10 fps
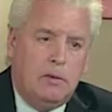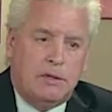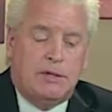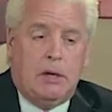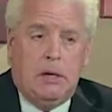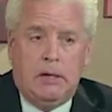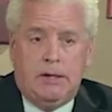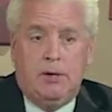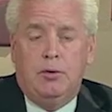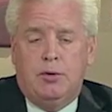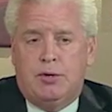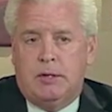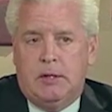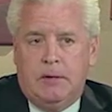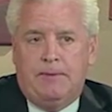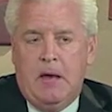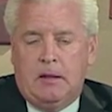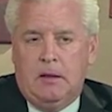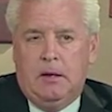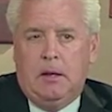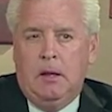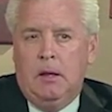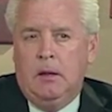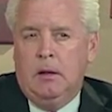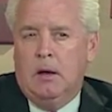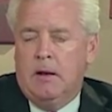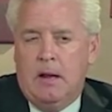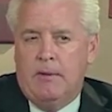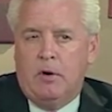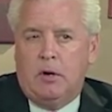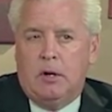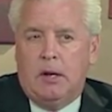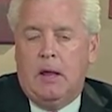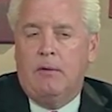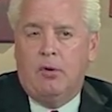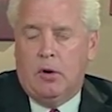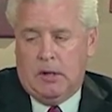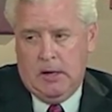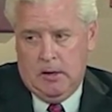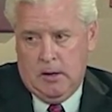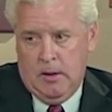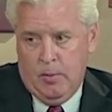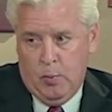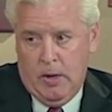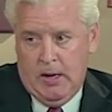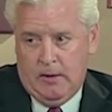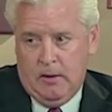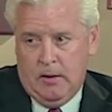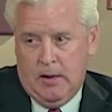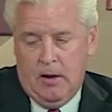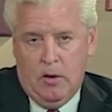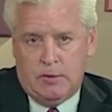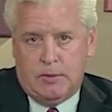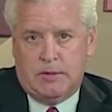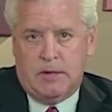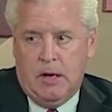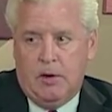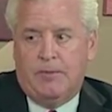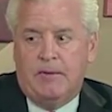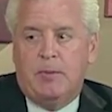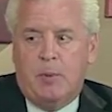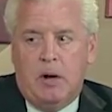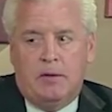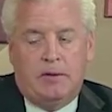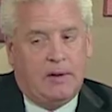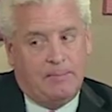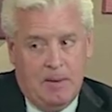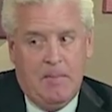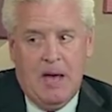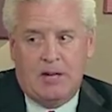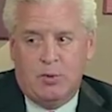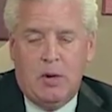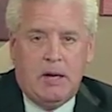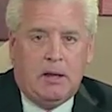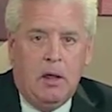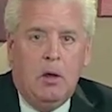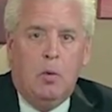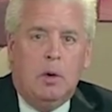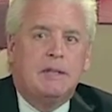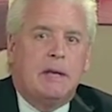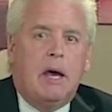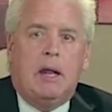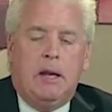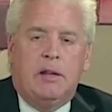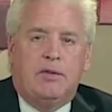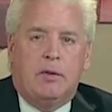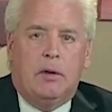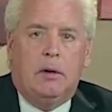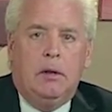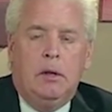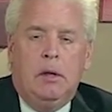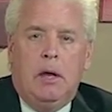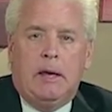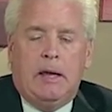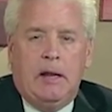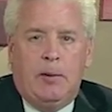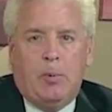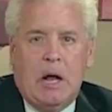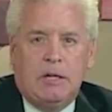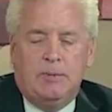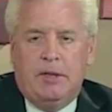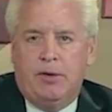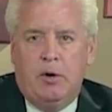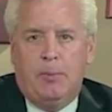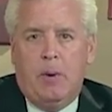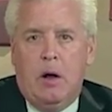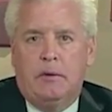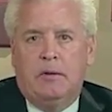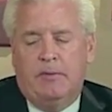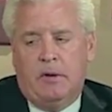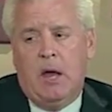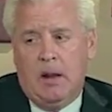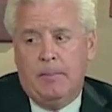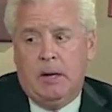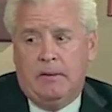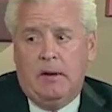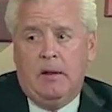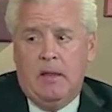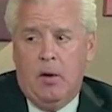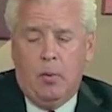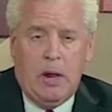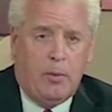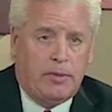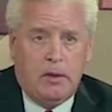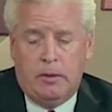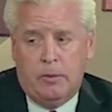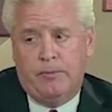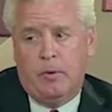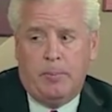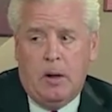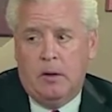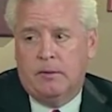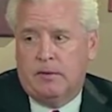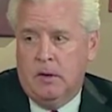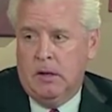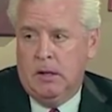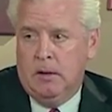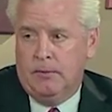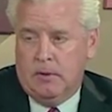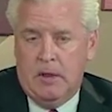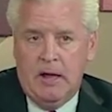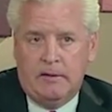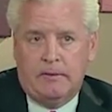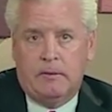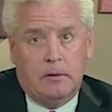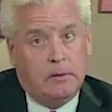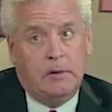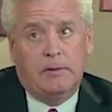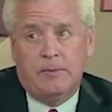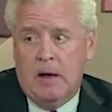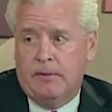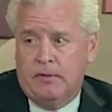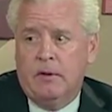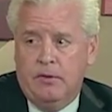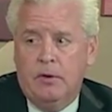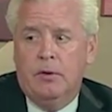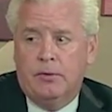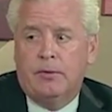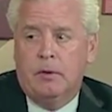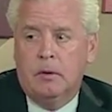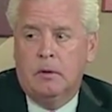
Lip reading: it was huge in the fact that I never could ever gain weight. I always was 150 pounds at my max weight. Once I got on insulin, I gained approximately 30 pounds, and I've kind of maintained that weight within 3-4 pounds for the last at least 5 to 7 years.